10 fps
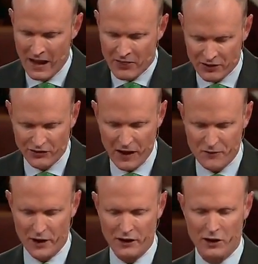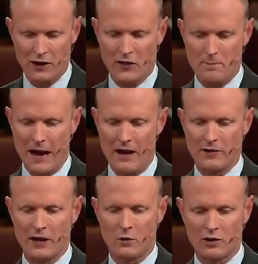The suffering during the
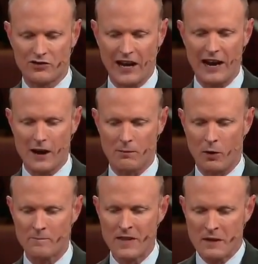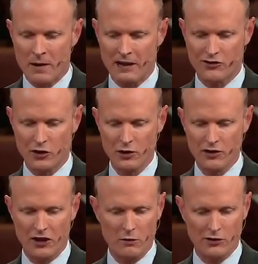pounding was terrible, but as soon
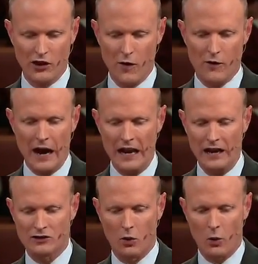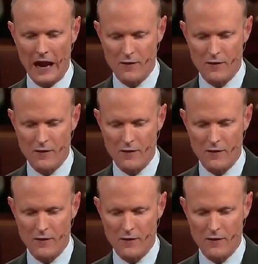as it was over, I looked away